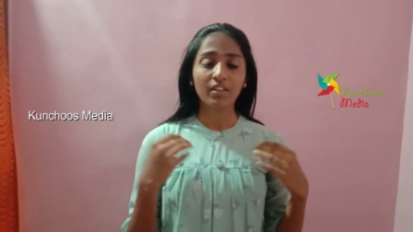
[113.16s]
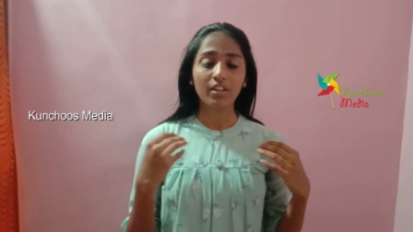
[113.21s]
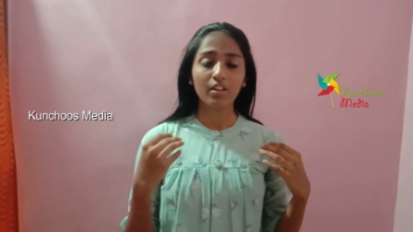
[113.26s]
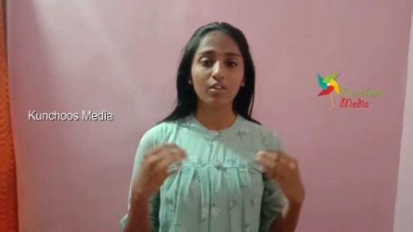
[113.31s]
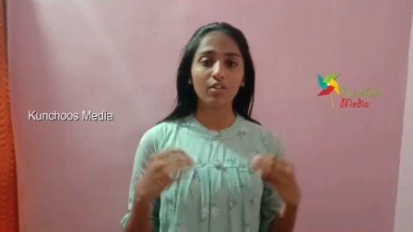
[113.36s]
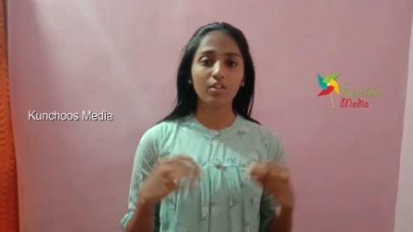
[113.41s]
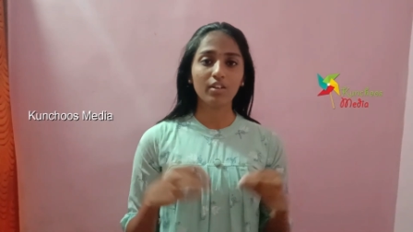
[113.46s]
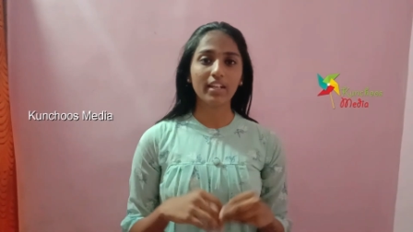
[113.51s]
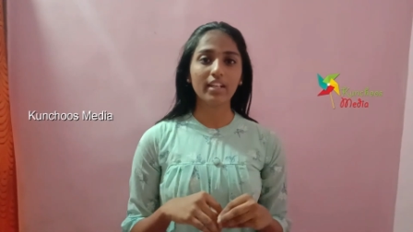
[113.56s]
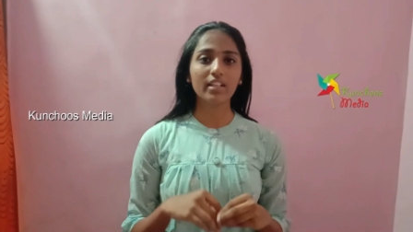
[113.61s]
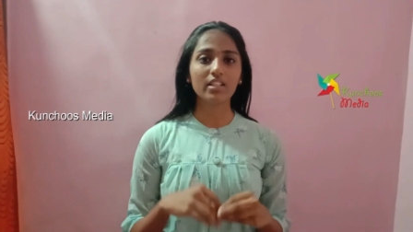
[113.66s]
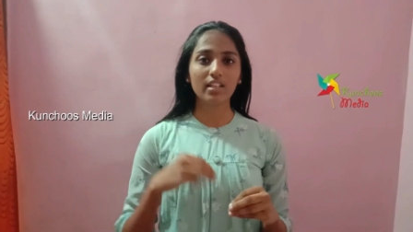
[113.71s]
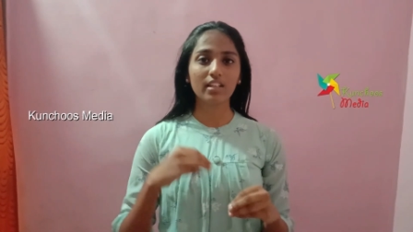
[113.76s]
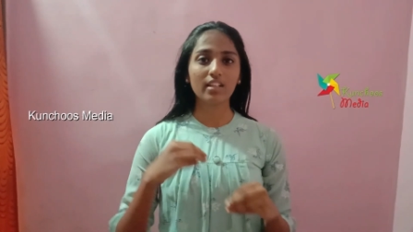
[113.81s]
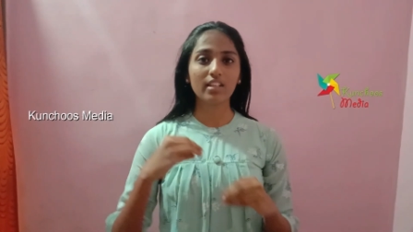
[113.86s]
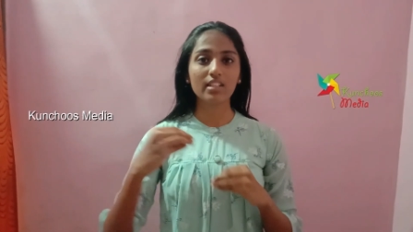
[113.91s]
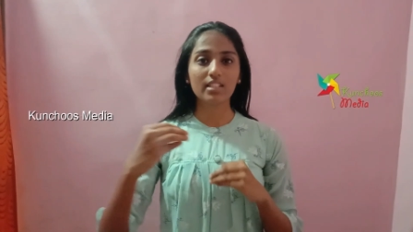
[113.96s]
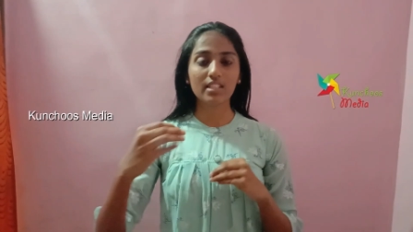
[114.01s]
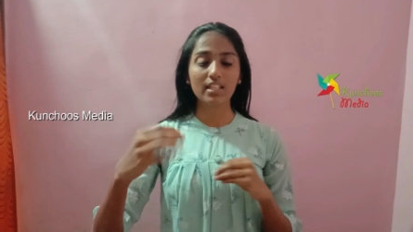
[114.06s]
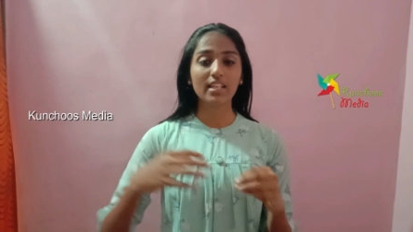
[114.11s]

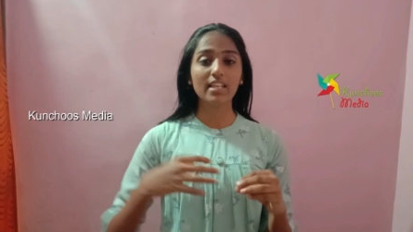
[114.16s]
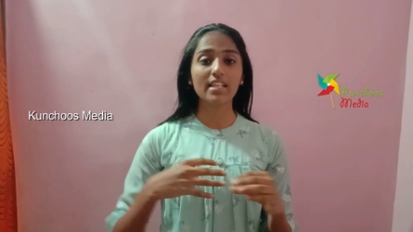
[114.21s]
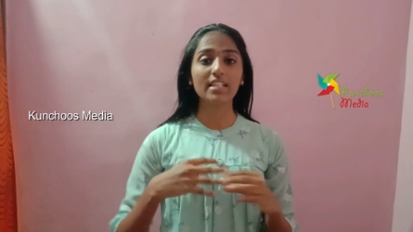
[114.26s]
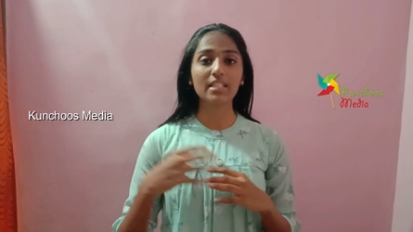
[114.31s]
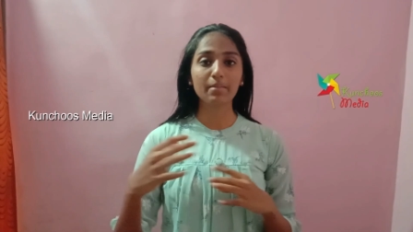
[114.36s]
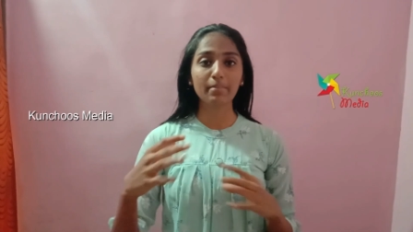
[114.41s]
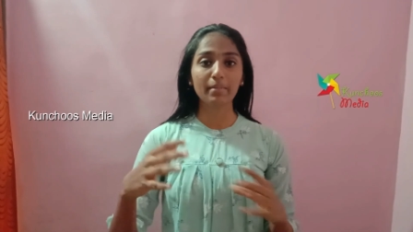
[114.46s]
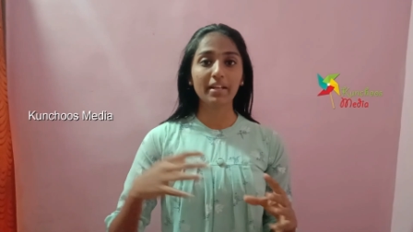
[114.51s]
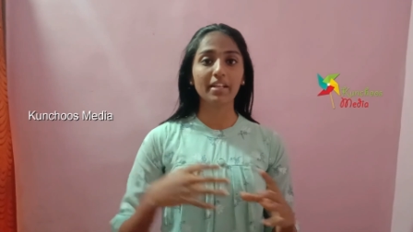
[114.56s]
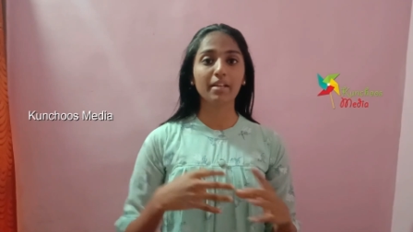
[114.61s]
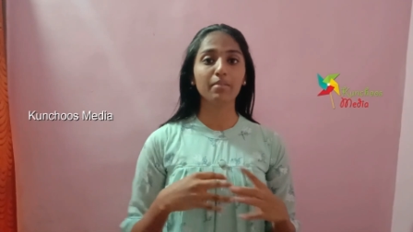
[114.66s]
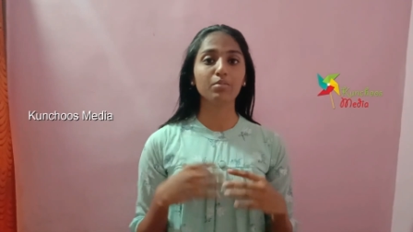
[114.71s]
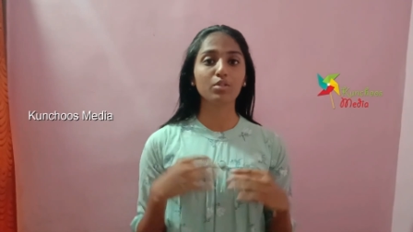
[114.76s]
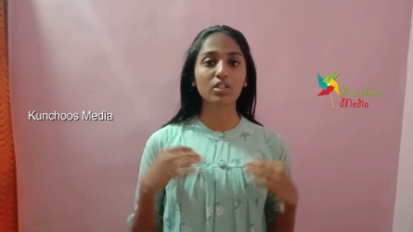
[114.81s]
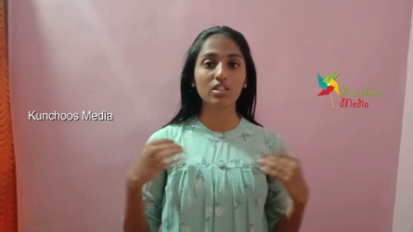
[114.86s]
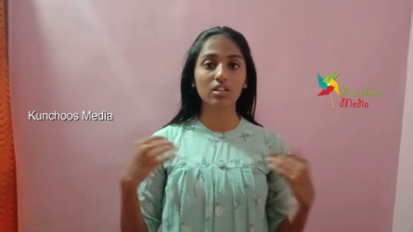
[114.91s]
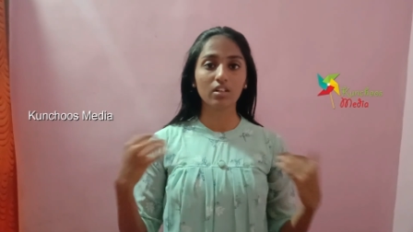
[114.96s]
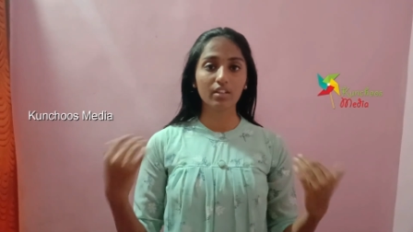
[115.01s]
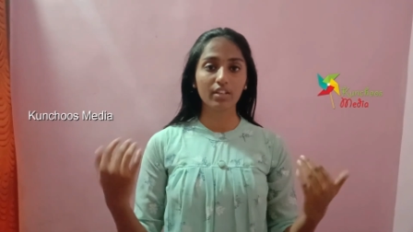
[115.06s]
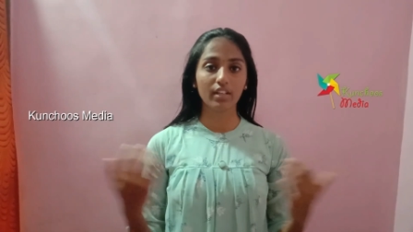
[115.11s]
It's an easy medium to
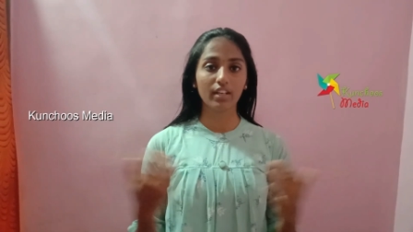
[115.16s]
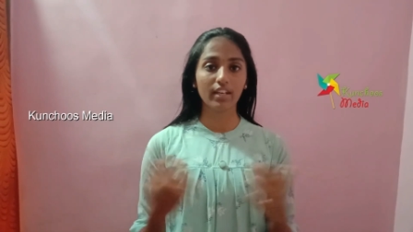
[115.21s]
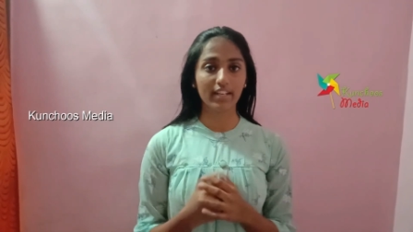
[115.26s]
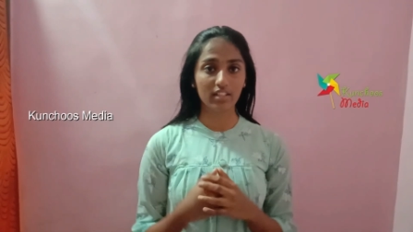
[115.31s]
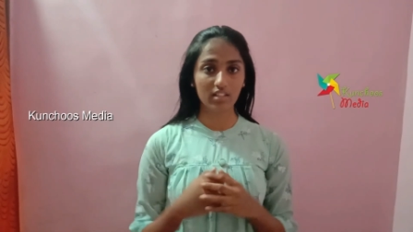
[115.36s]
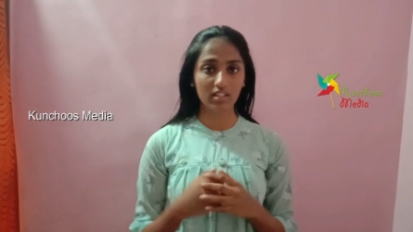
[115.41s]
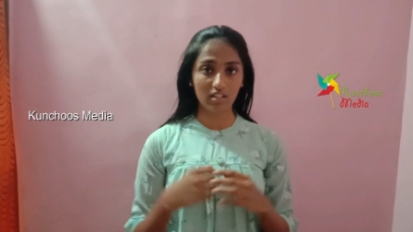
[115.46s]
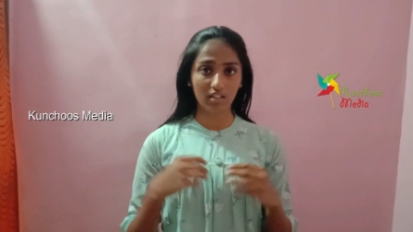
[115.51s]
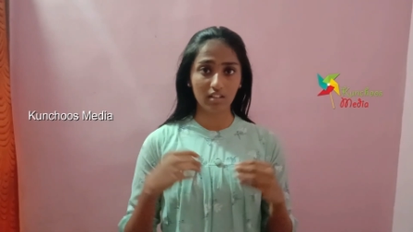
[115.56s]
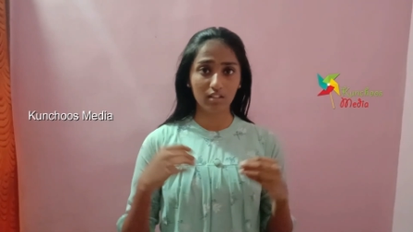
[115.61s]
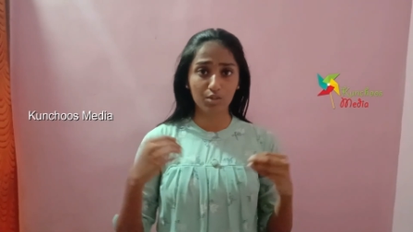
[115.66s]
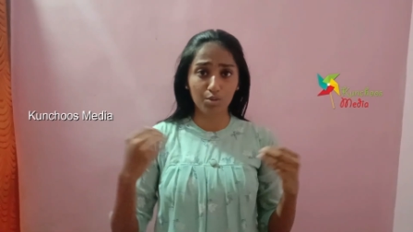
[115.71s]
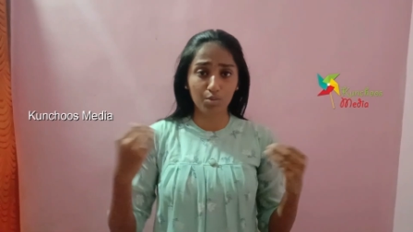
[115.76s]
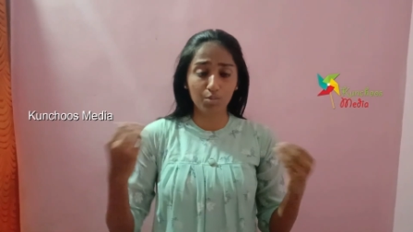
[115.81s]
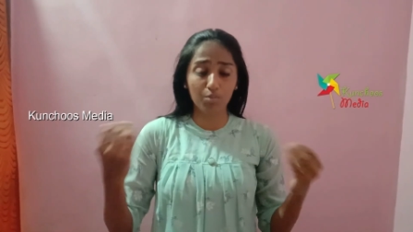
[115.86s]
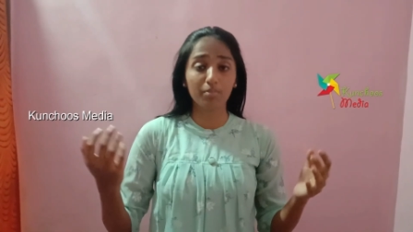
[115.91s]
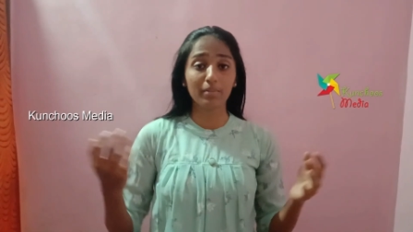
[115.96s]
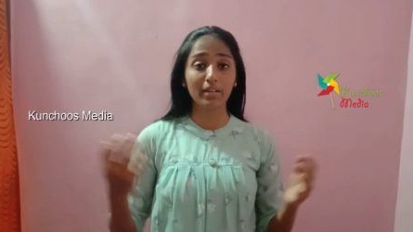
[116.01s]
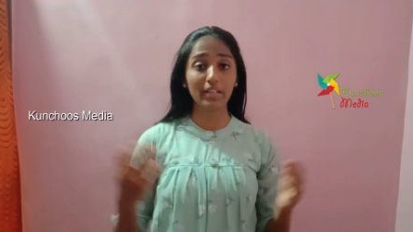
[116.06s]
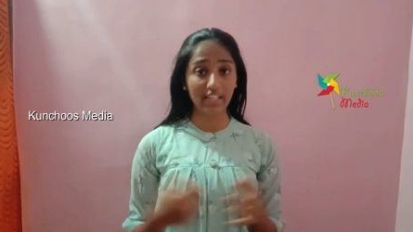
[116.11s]
circulate
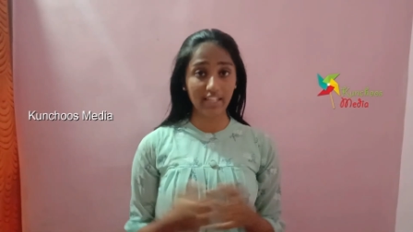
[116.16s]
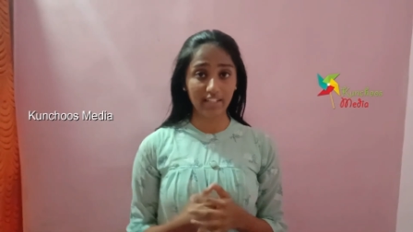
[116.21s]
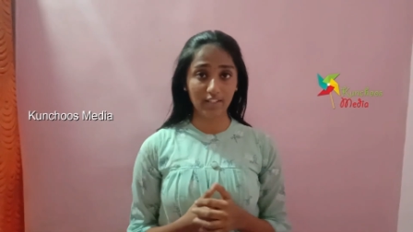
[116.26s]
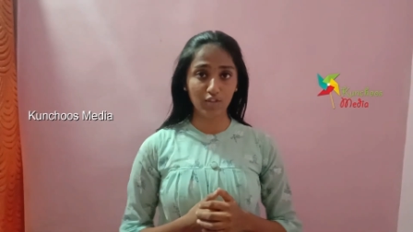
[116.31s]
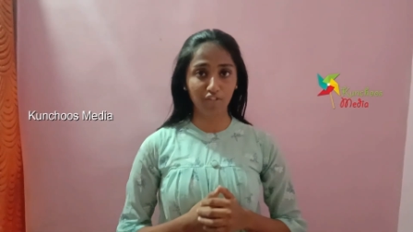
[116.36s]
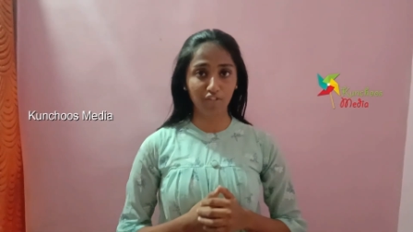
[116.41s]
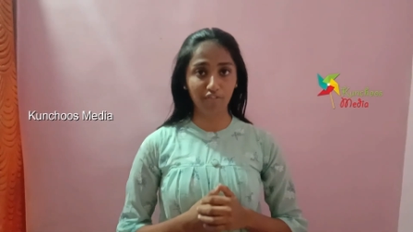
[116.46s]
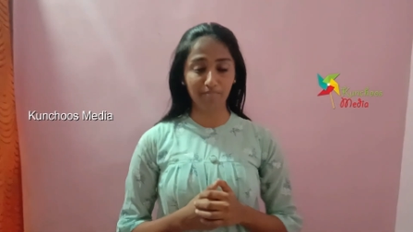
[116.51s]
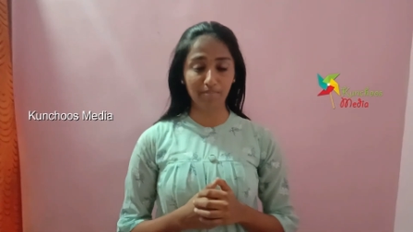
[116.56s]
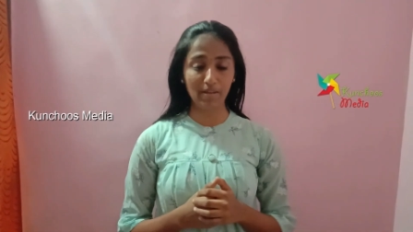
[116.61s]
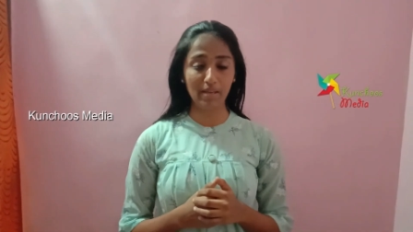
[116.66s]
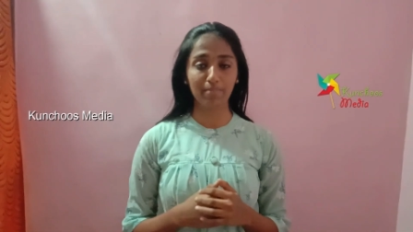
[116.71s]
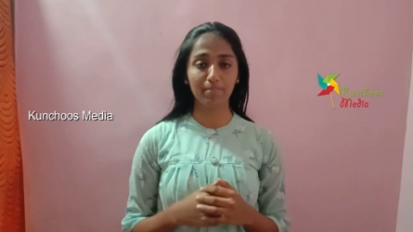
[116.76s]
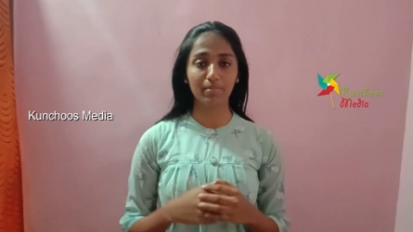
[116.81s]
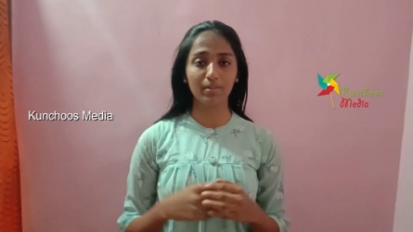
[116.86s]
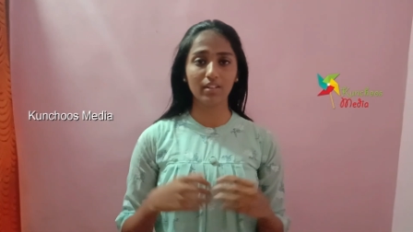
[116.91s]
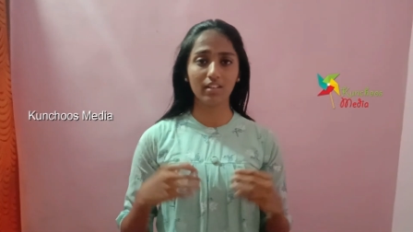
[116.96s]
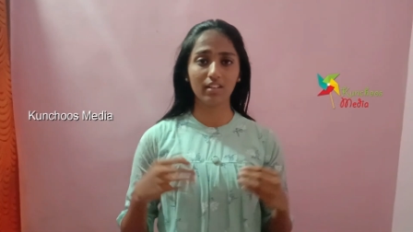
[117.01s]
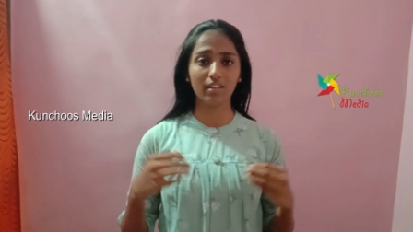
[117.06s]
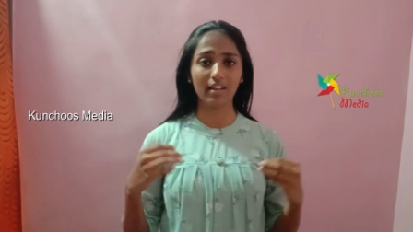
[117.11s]
to millions of
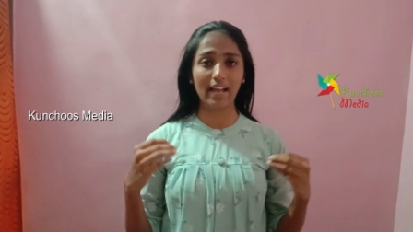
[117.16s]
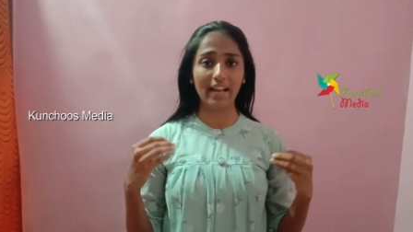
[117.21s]
people,